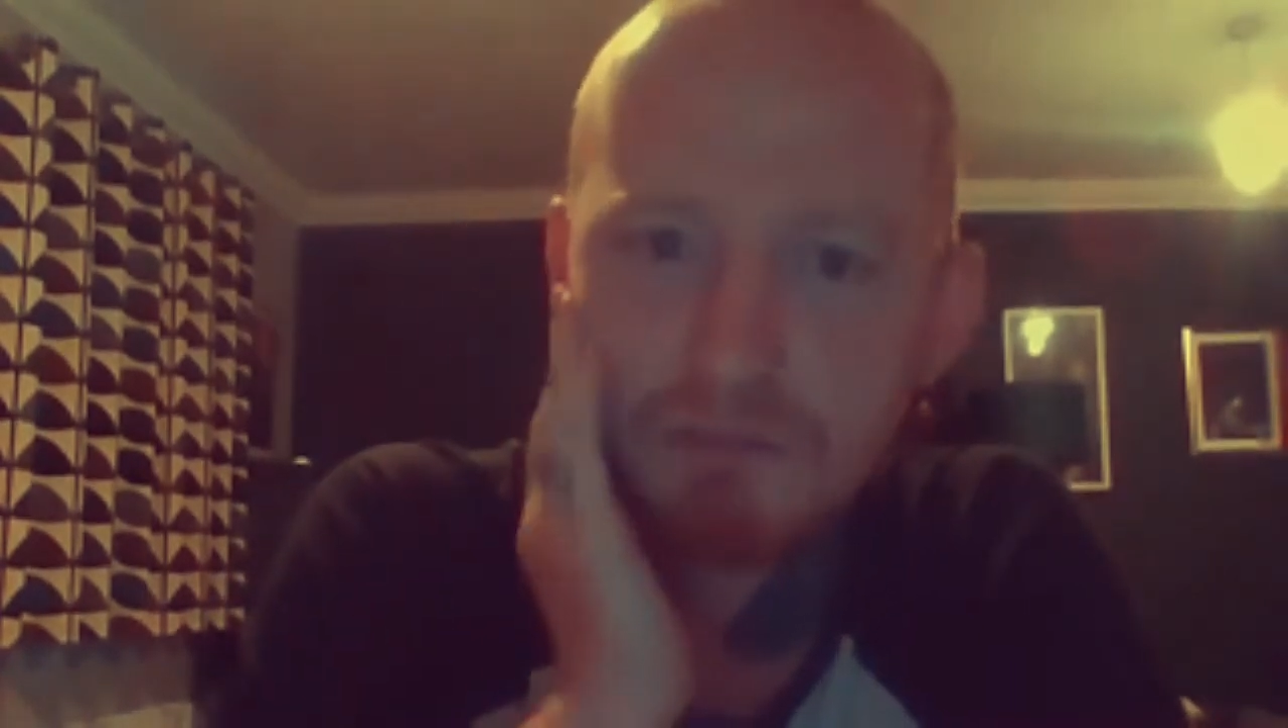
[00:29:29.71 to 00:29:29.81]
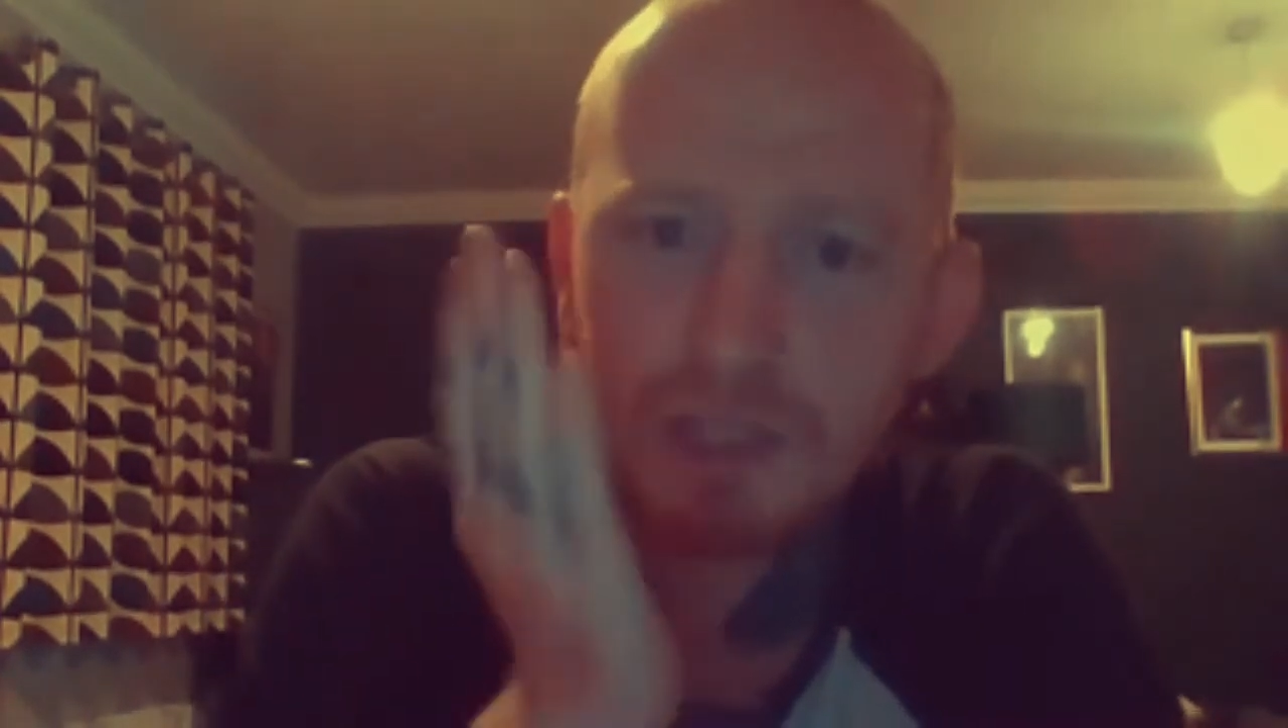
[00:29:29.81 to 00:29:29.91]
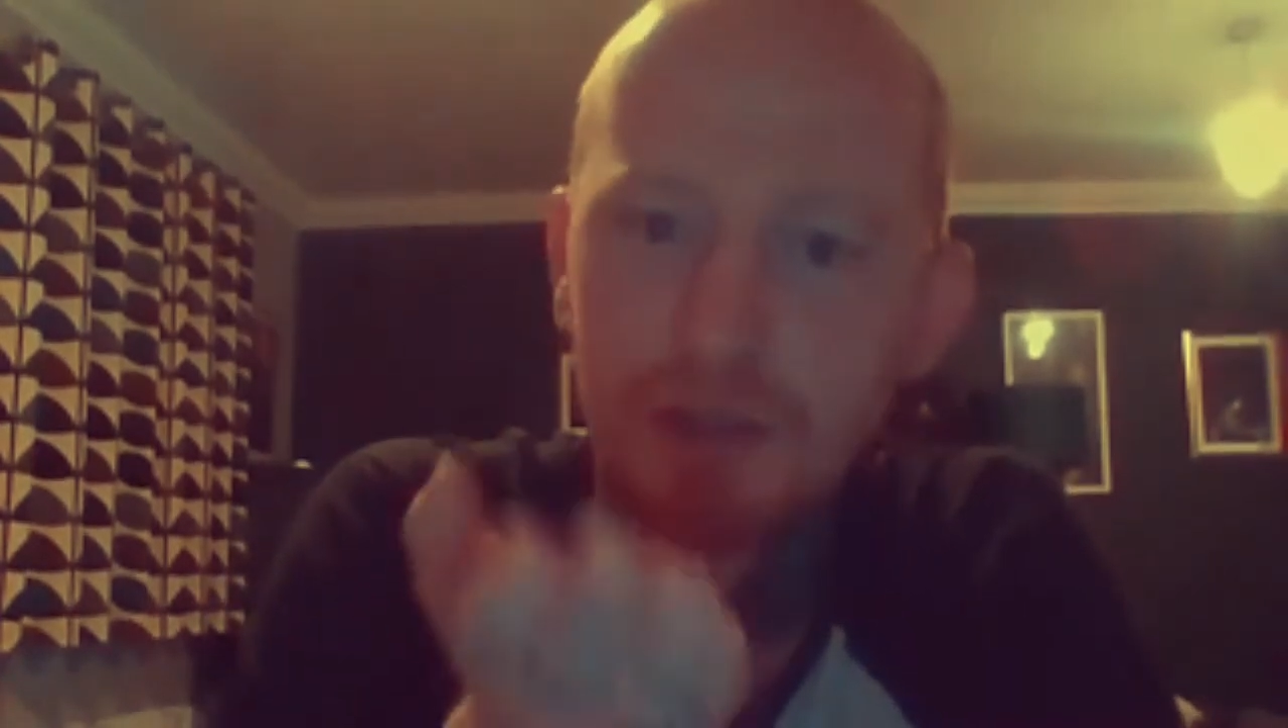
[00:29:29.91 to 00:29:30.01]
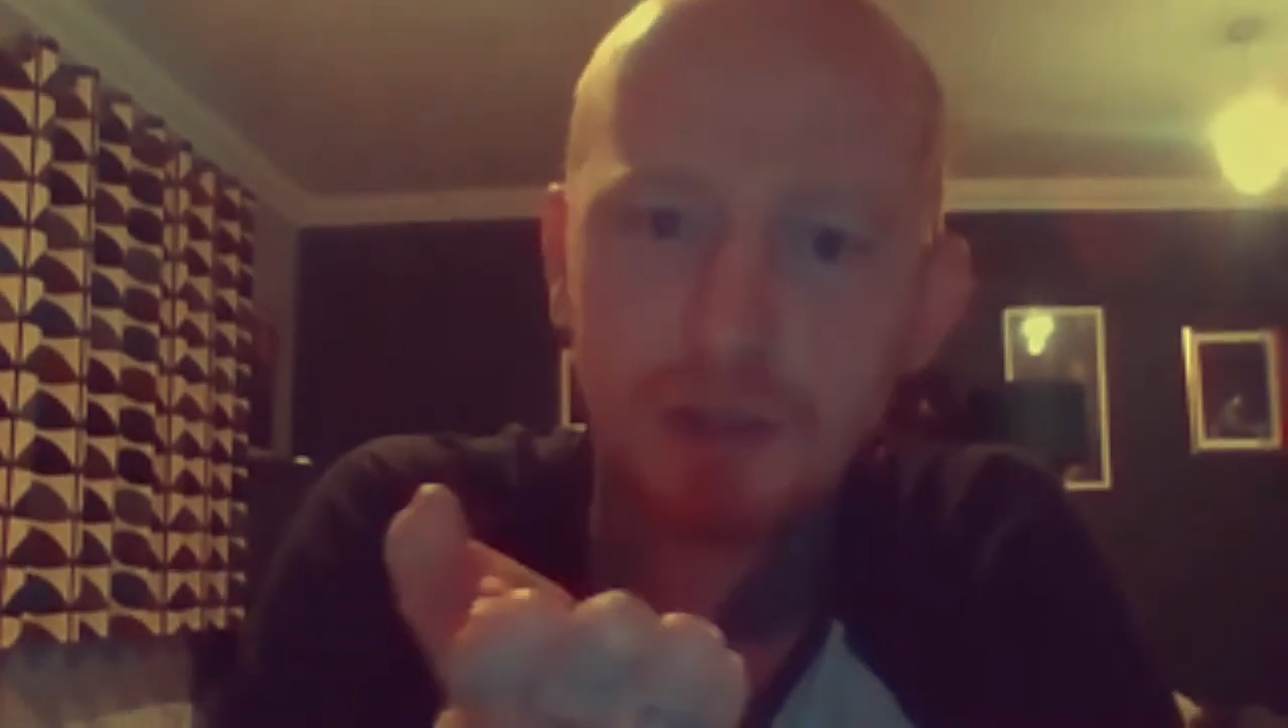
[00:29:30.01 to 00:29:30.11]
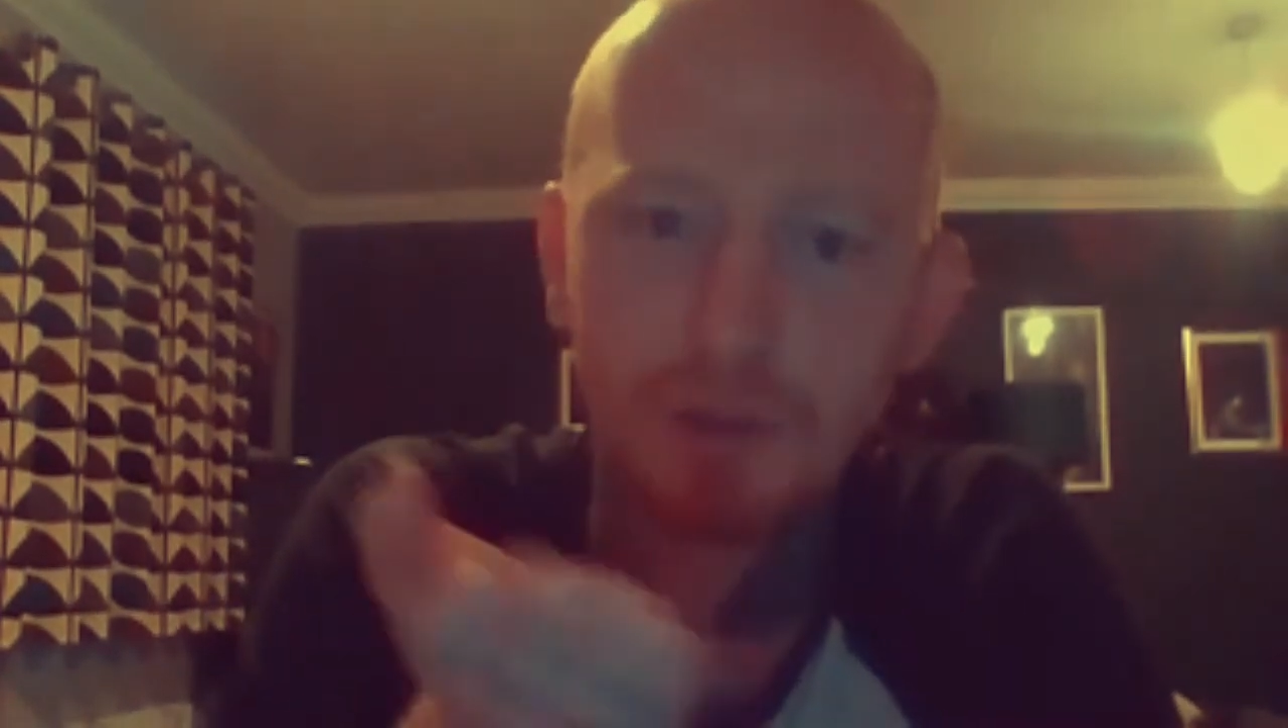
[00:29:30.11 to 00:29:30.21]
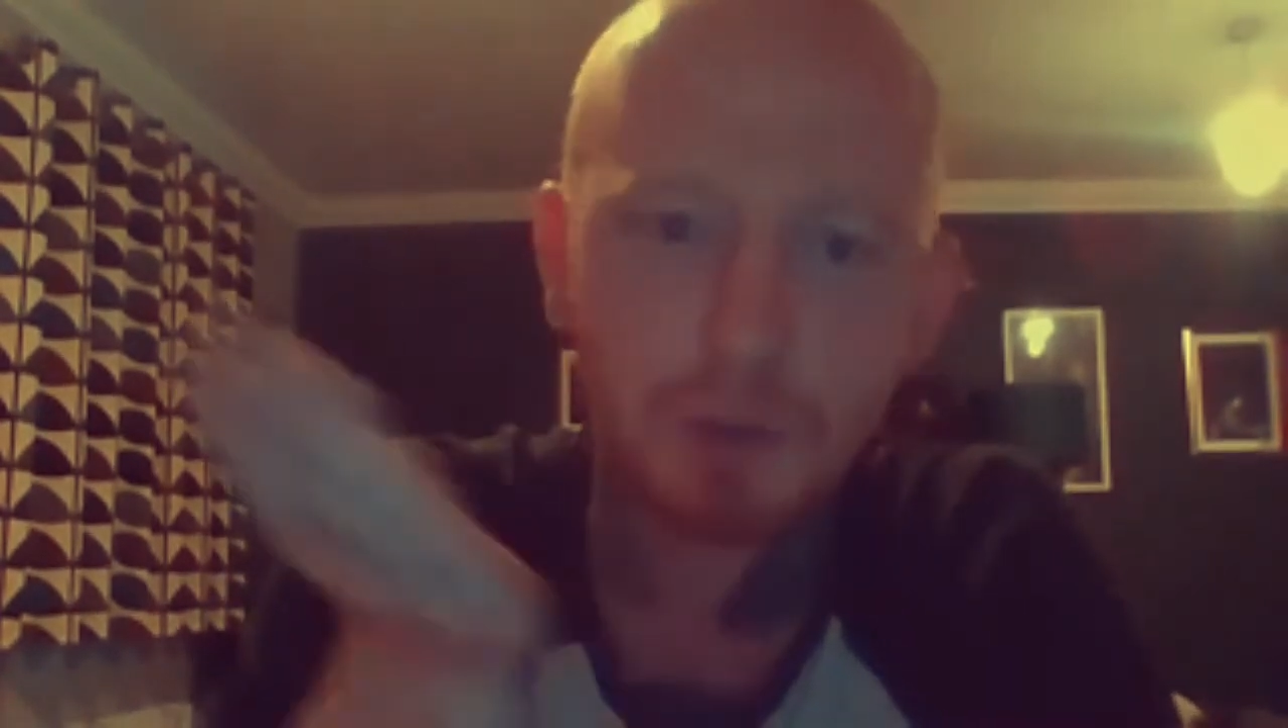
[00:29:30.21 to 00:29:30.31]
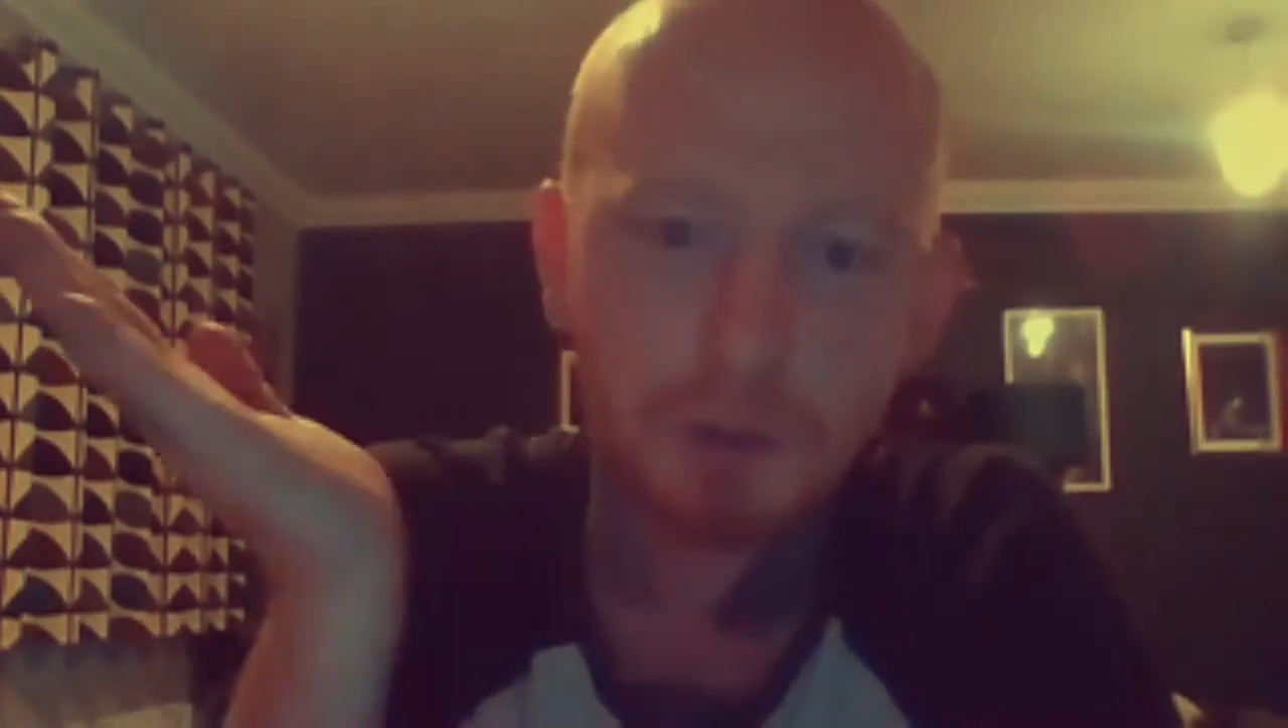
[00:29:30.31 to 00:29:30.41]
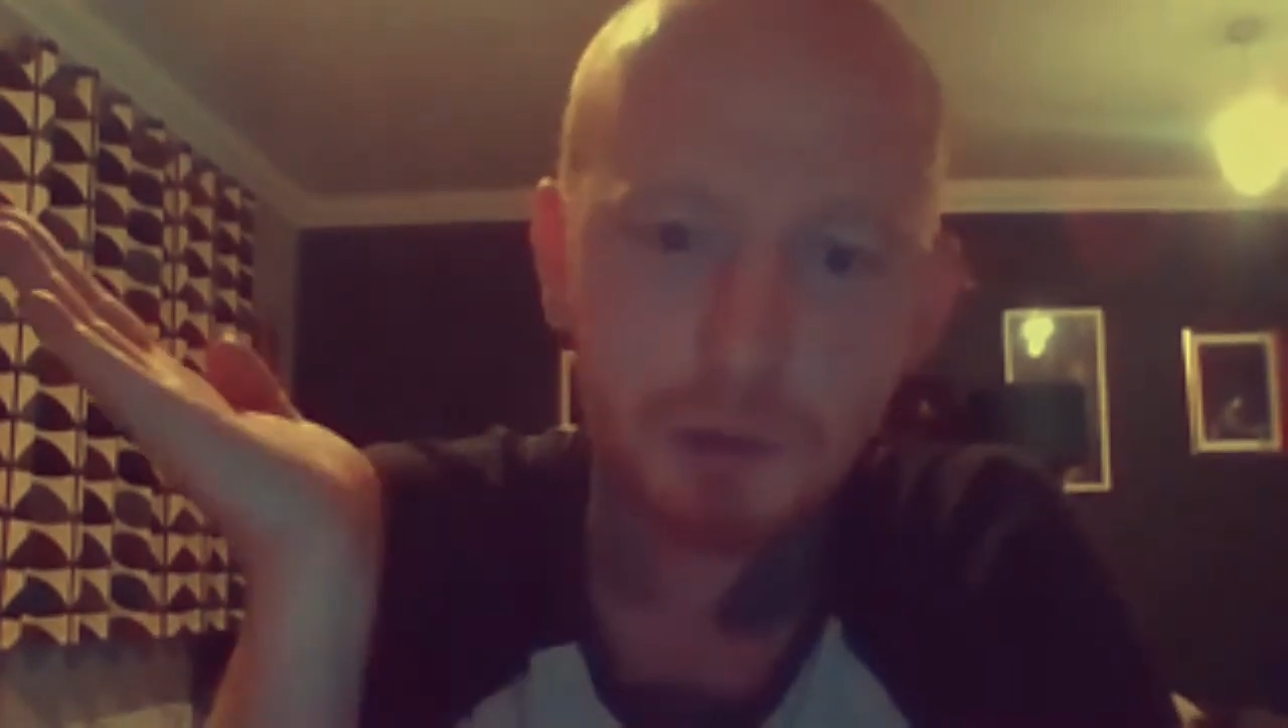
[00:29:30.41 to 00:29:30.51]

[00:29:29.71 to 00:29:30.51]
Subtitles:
I don't know what your